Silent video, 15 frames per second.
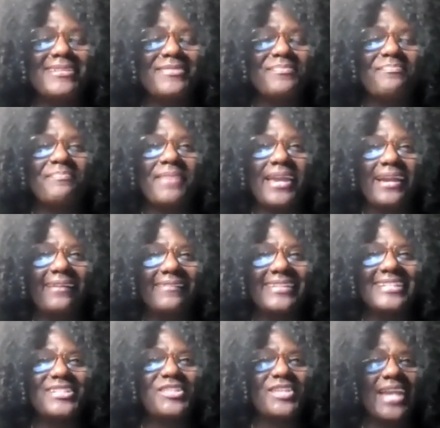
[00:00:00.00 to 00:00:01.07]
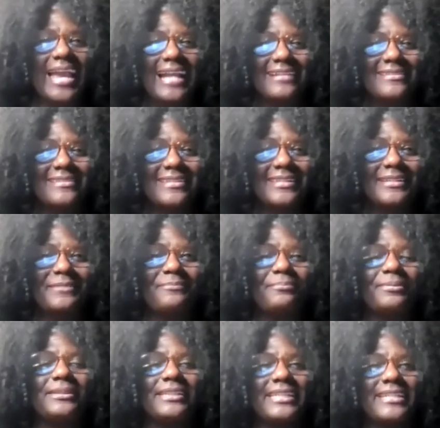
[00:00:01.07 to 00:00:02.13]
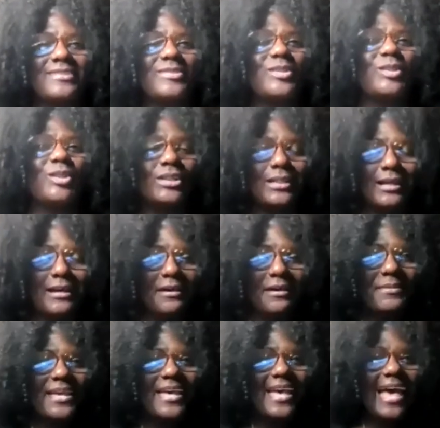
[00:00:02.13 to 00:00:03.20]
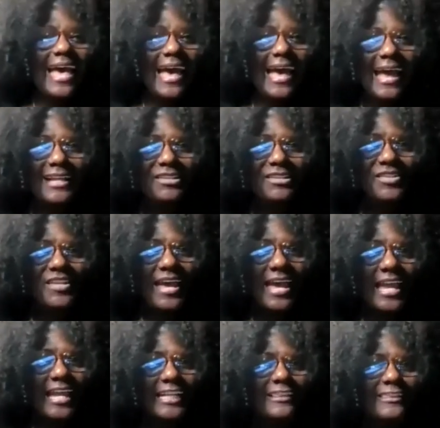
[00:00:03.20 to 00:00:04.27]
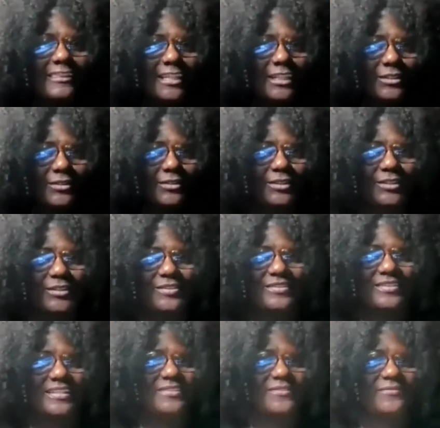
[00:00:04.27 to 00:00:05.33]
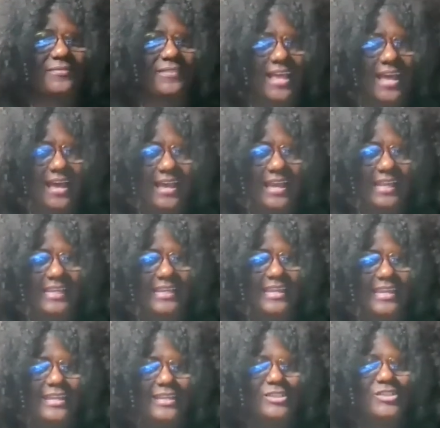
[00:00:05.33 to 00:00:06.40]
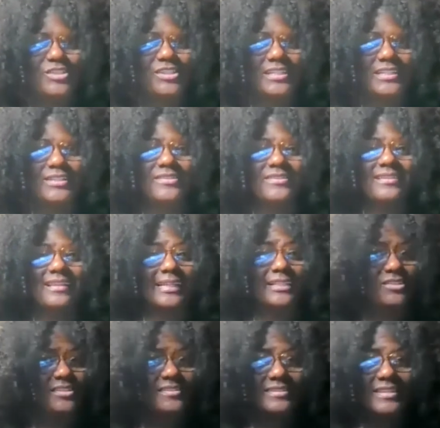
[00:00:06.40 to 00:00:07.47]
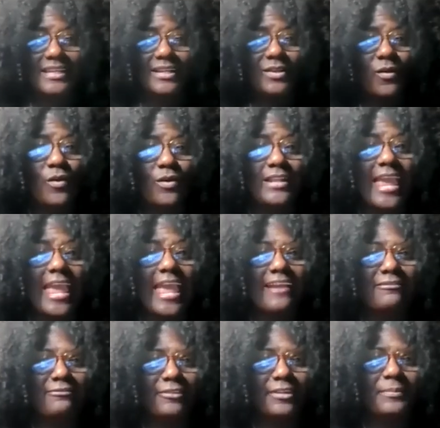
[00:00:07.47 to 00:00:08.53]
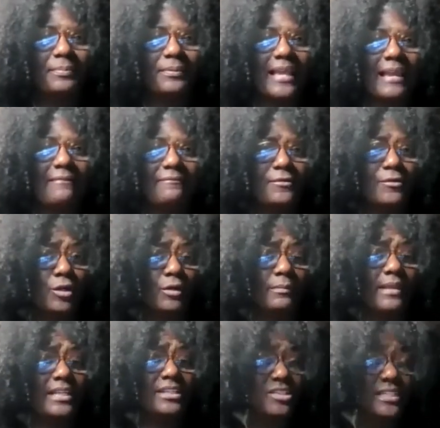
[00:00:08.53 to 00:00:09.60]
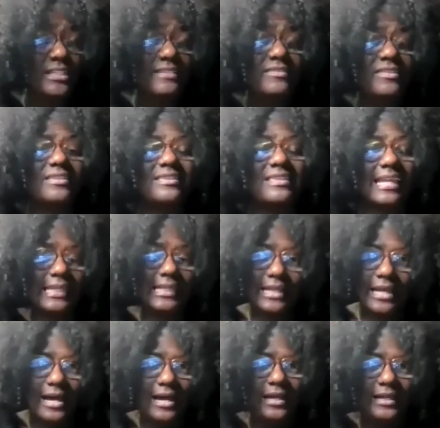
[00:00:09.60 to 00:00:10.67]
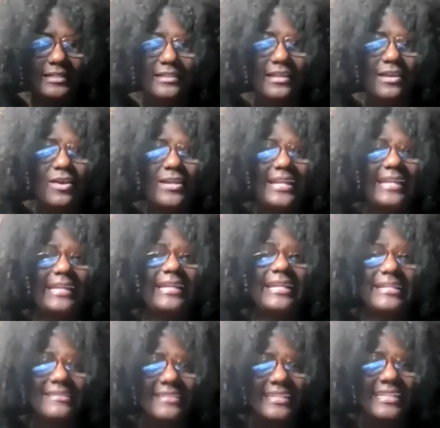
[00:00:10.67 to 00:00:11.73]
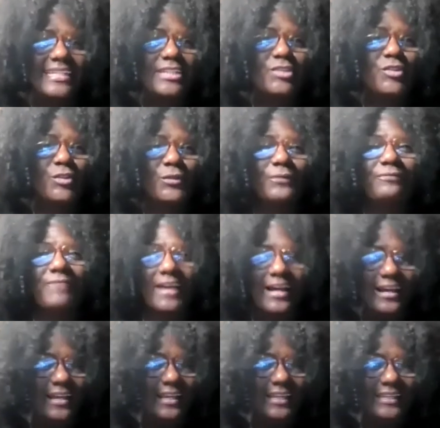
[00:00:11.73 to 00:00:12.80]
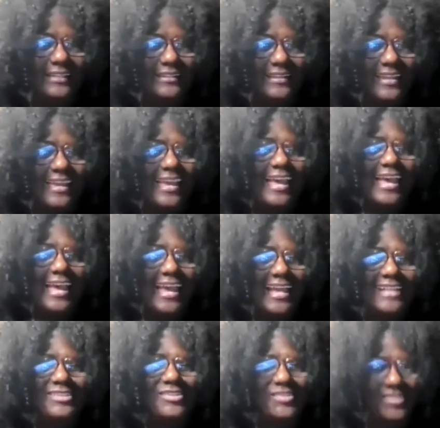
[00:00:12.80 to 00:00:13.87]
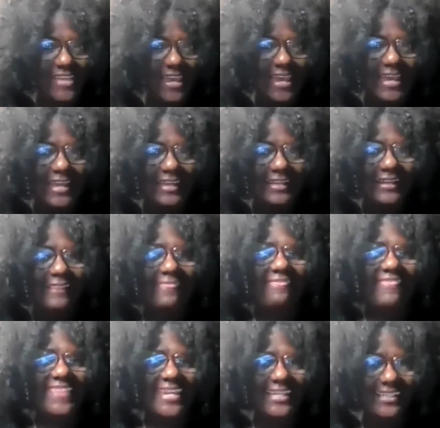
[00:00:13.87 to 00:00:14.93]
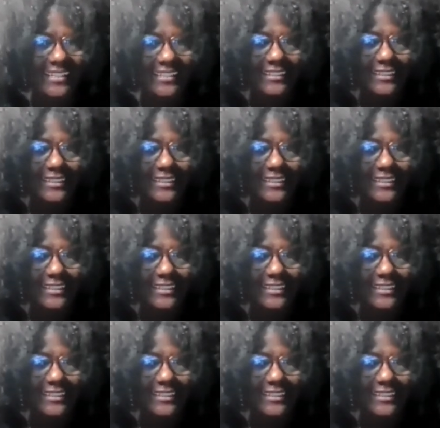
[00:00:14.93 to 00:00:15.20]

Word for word: uh, Miss Mary Jackson, please look up hashtag thick girls is fly. She is, like she said, on every platform. And she's, thank God, easy to find. Hashtag mm-hmm. thick